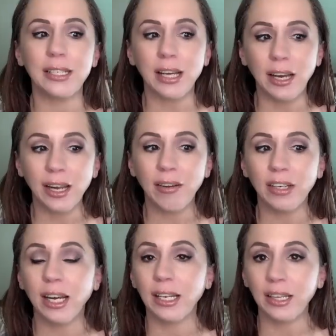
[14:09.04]
done
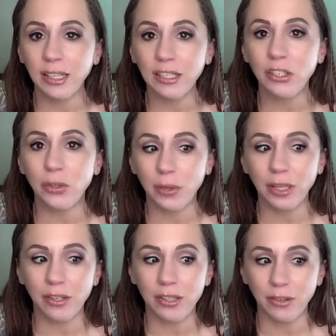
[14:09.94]
having anything to do with
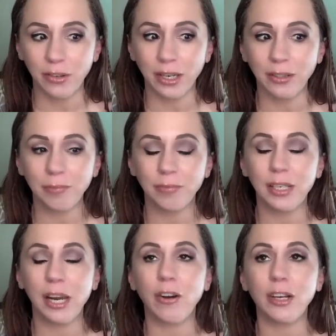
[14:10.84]
Arizona.
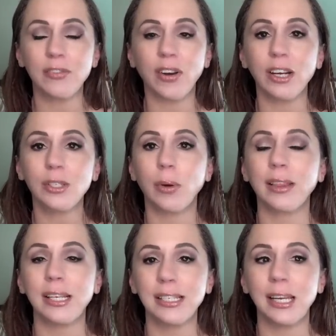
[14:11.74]
Now, as far as what
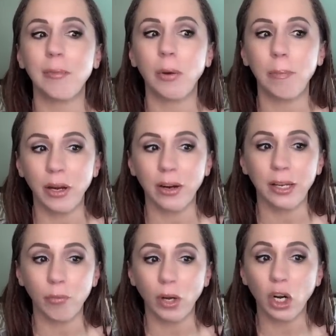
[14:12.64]
they say about Meri
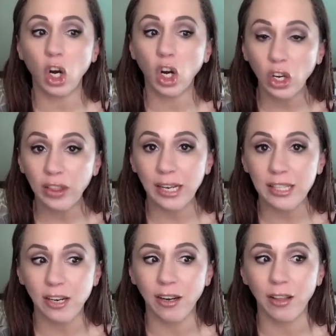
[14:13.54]
and what her
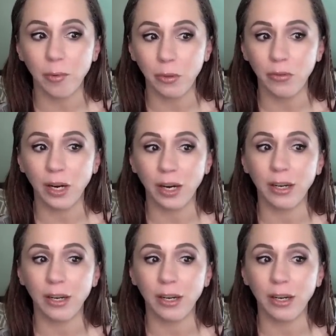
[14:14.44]
thoughts are on the move are,